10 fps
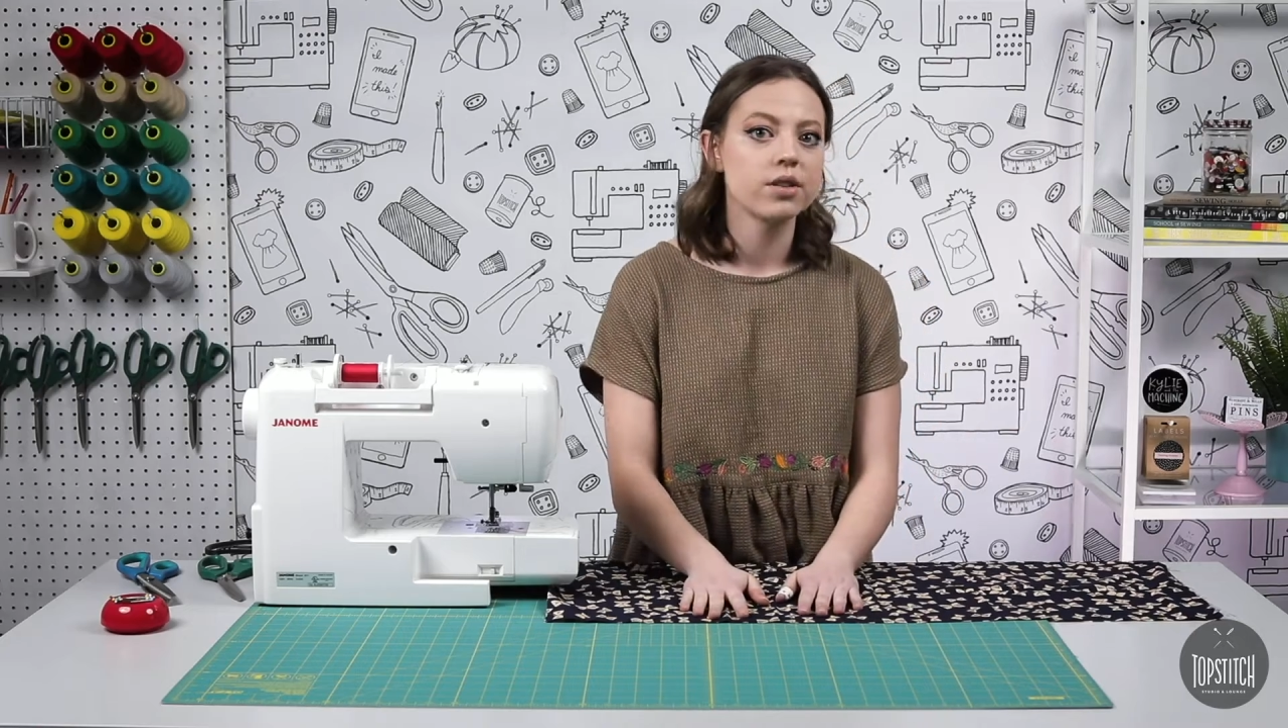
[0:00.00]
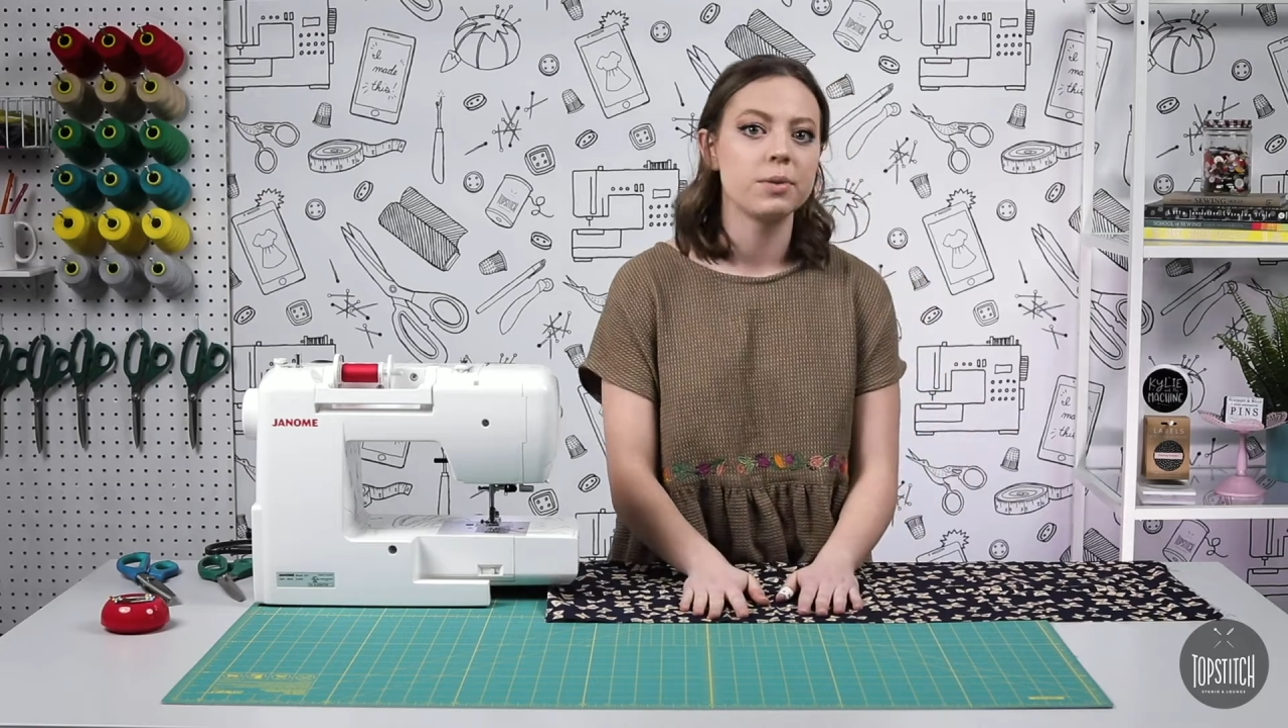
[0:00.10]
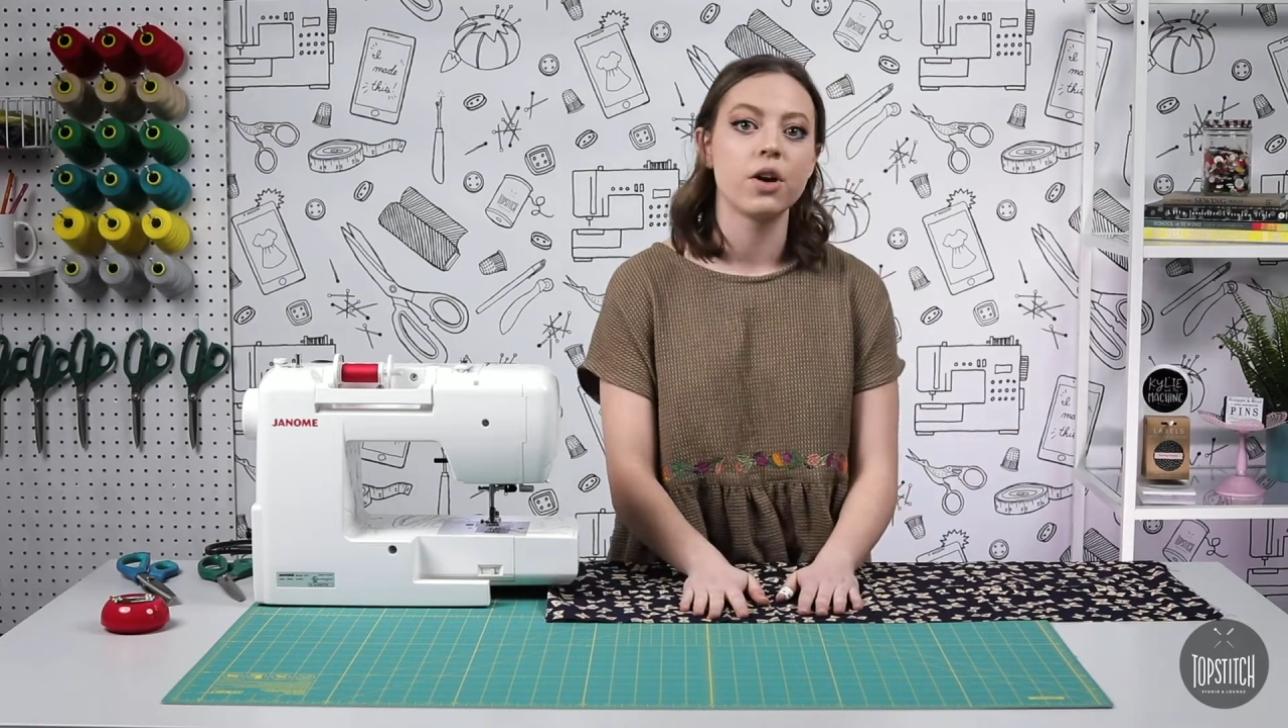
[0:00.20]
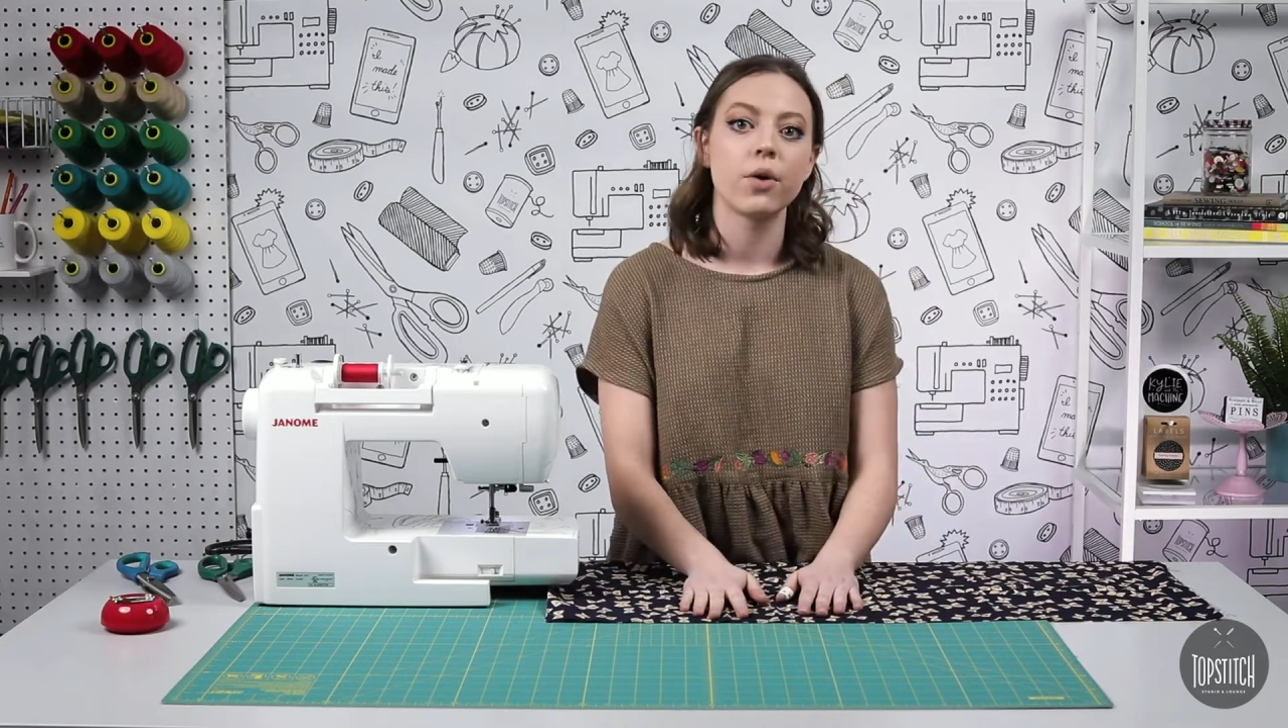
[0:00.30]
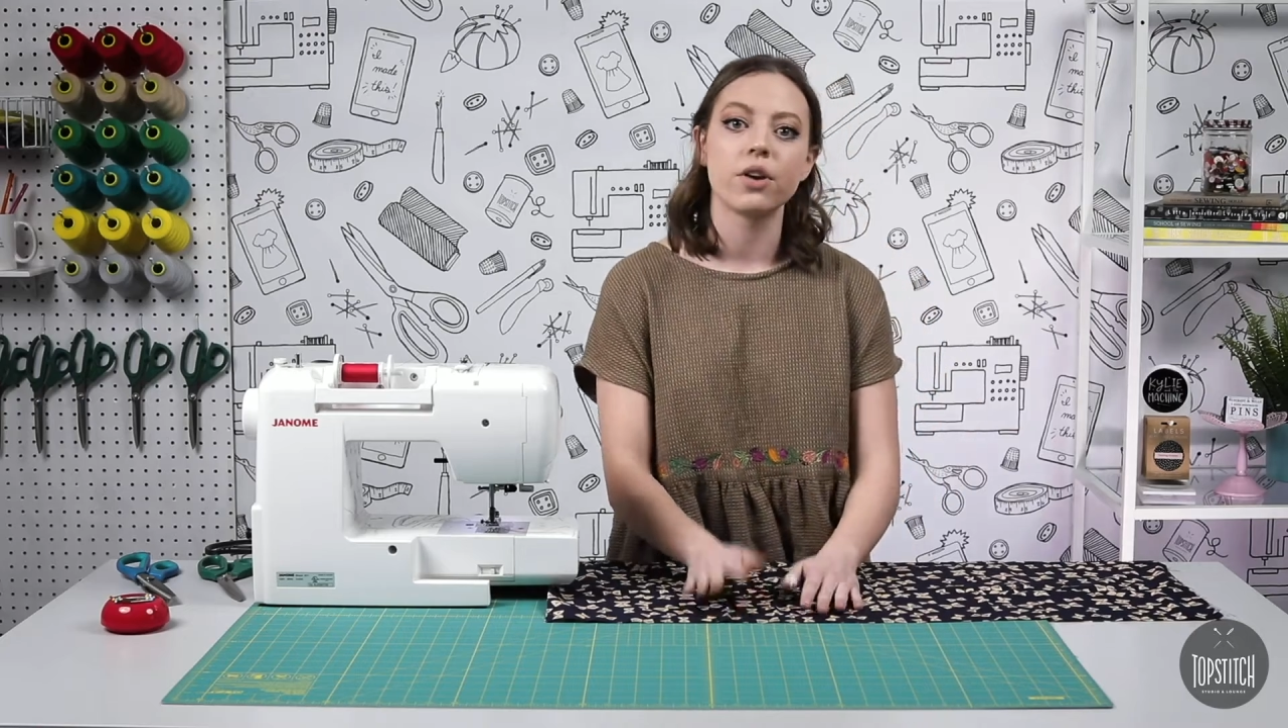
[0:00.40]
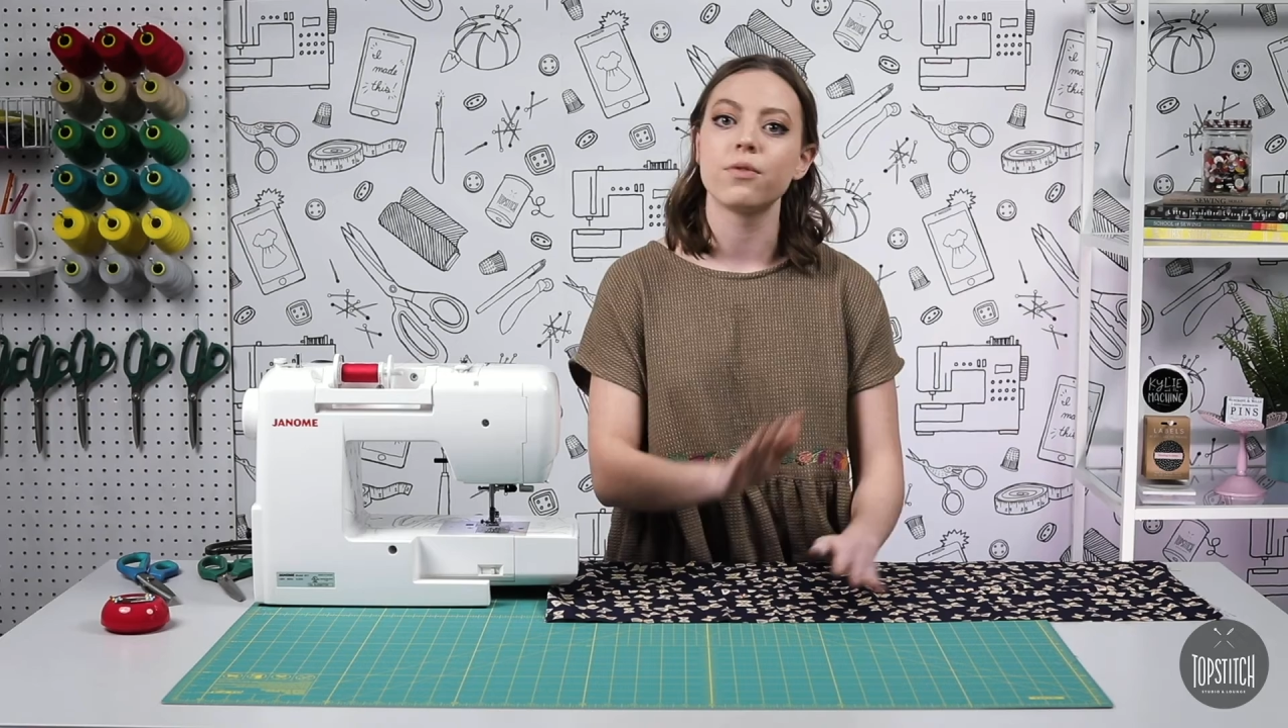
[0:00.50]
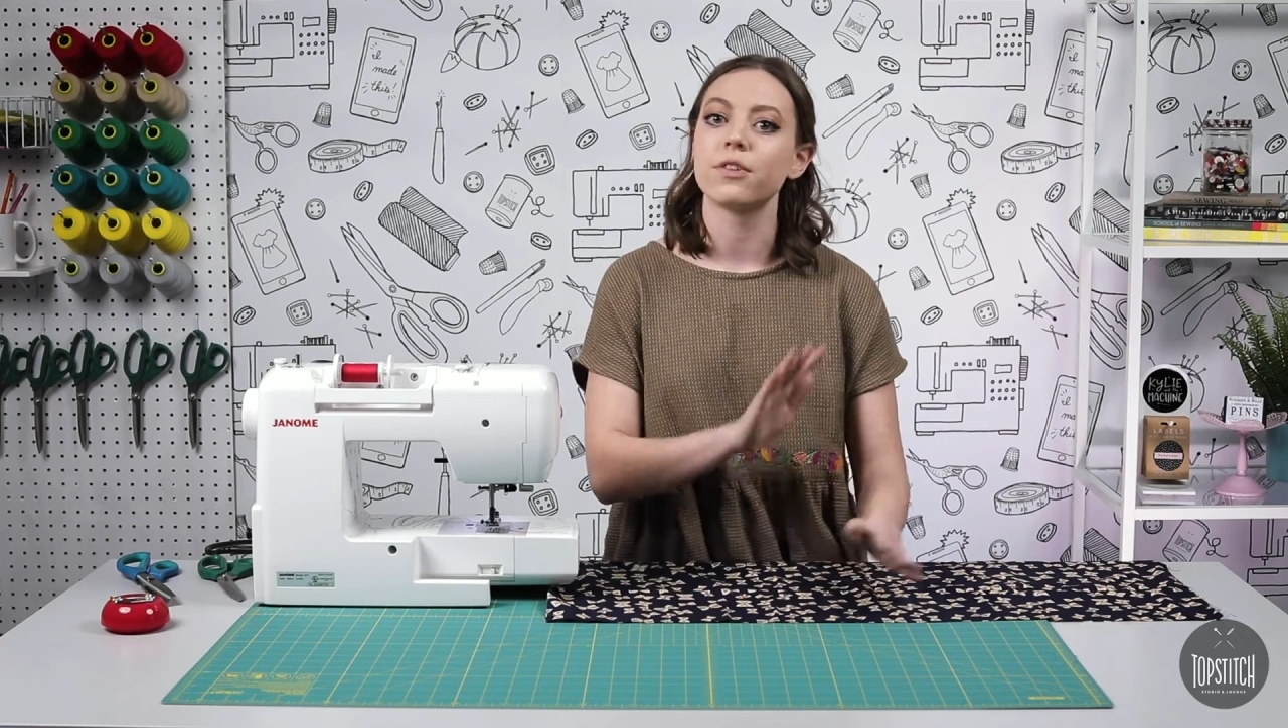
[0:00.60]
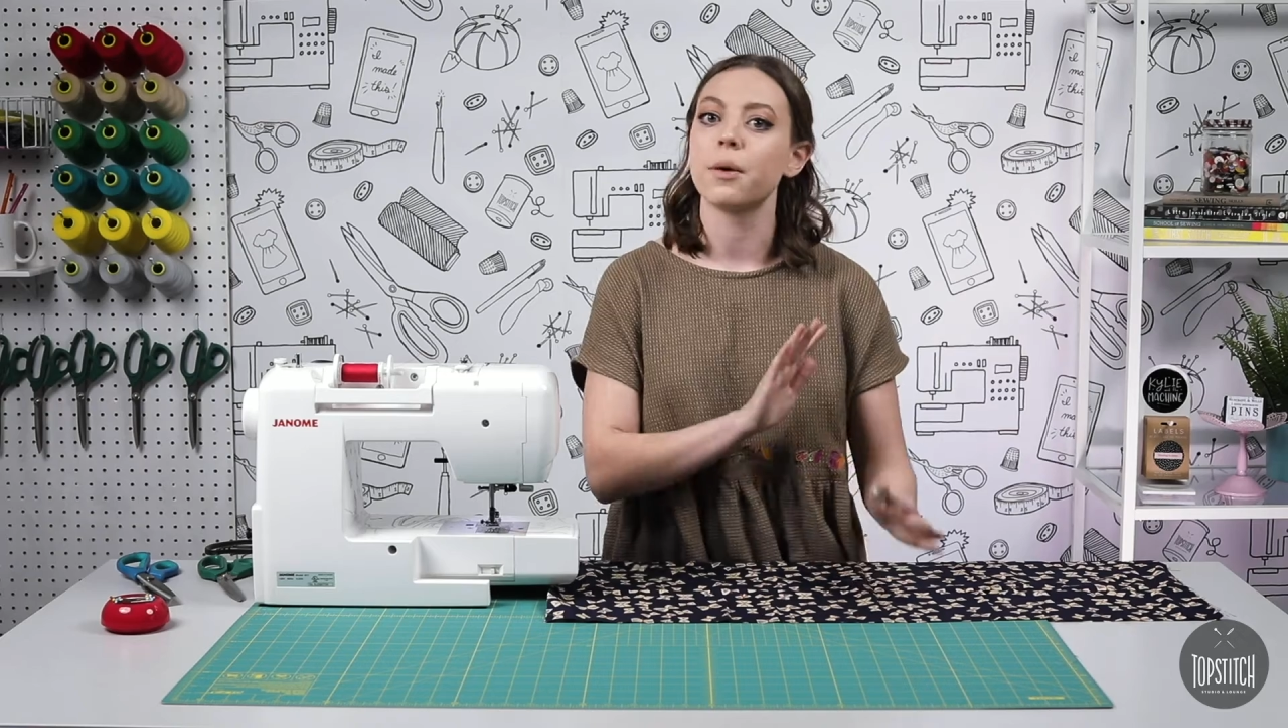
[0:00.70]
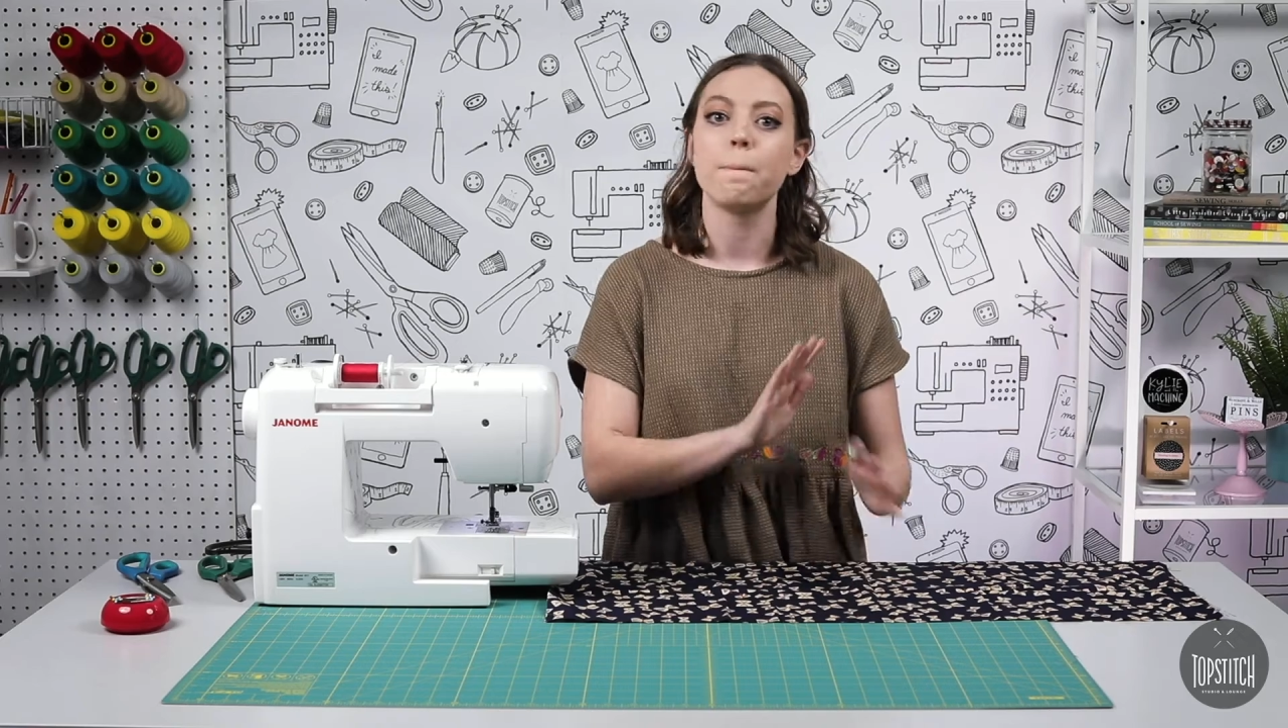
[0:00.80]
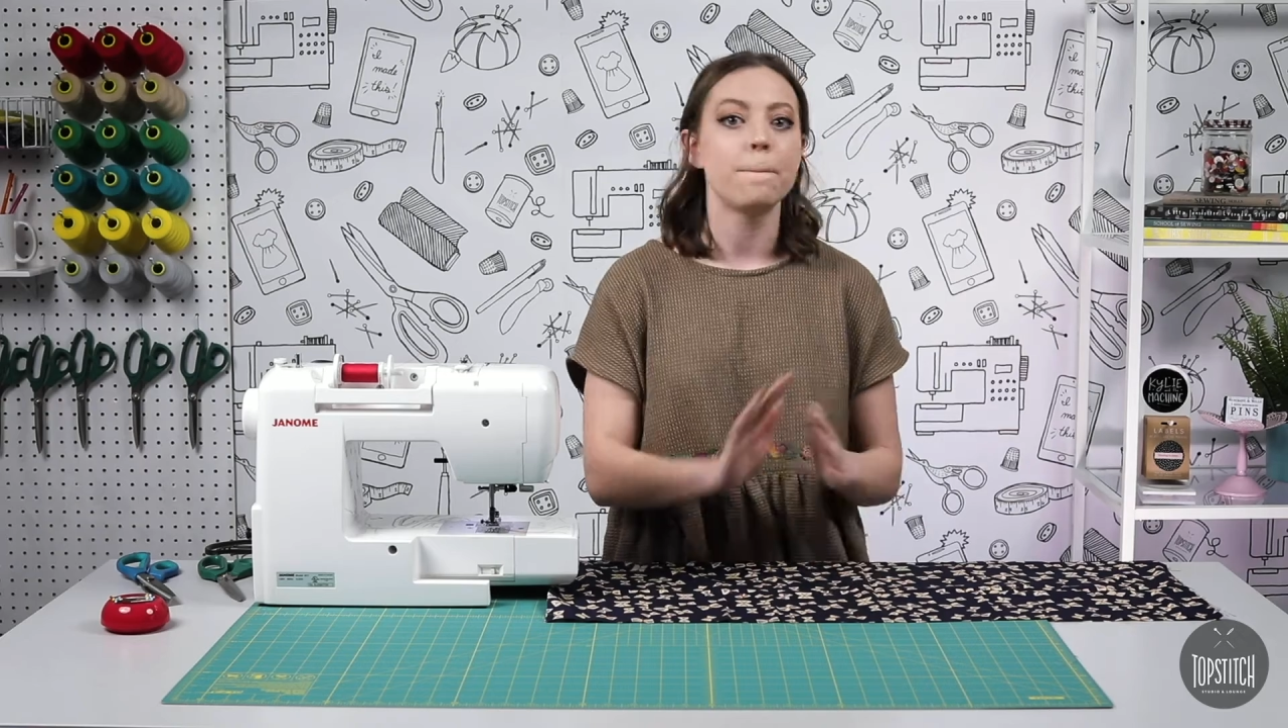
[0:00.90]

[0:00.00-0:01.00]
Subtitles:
to be going over the